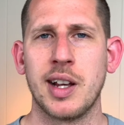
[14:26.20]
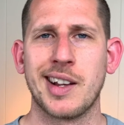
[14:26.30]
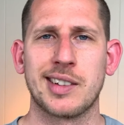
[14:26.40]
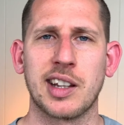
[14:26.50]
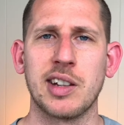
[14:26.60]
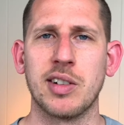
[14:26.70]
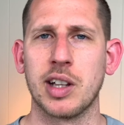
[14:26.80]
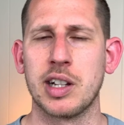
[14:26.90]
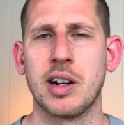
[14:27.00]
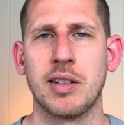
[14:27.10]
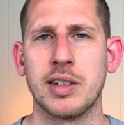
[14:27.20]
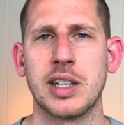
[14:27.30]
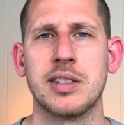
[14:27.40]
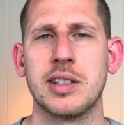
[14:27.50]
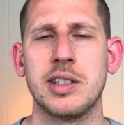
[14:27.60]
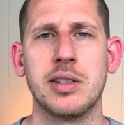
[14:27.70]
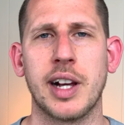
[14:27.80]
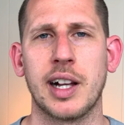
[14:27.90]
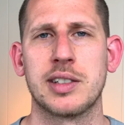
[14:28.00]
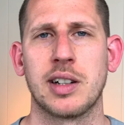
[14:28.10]
it's like you really don't need to do
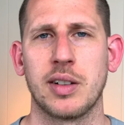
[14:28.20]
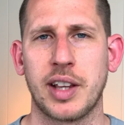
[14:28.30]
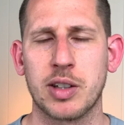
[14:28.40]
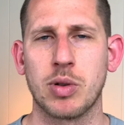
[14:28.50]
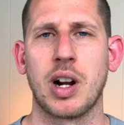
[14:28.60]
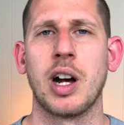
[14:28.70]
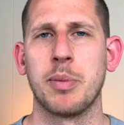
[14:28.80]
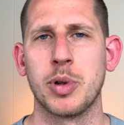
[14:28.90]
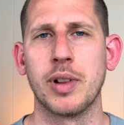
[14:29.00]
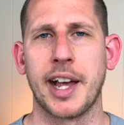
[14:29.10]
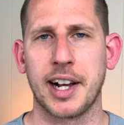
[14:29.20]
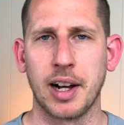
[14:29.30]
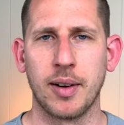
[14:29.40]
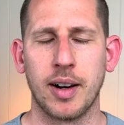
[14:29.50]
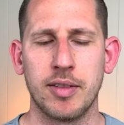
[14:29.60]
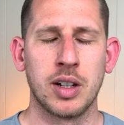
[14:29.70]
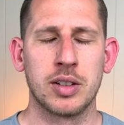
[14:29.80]
that. So that's what I'll help you let go of.